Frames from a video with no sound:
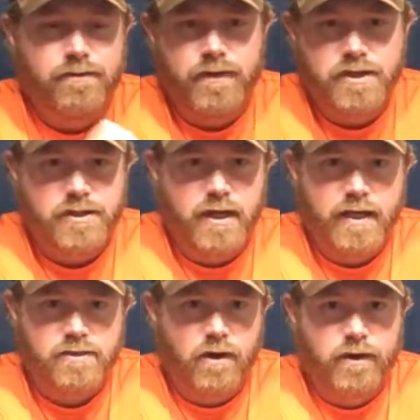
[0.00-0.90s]
fish that I
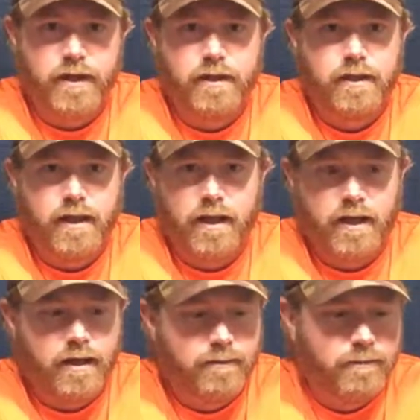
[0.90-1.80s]
target.
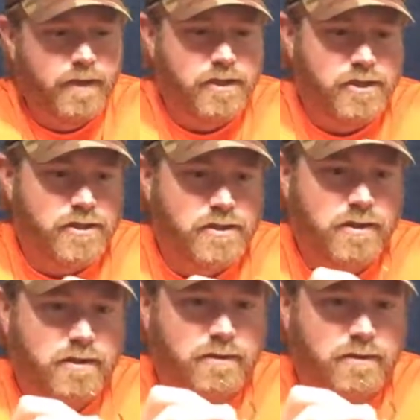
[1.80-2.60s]
Um, it's just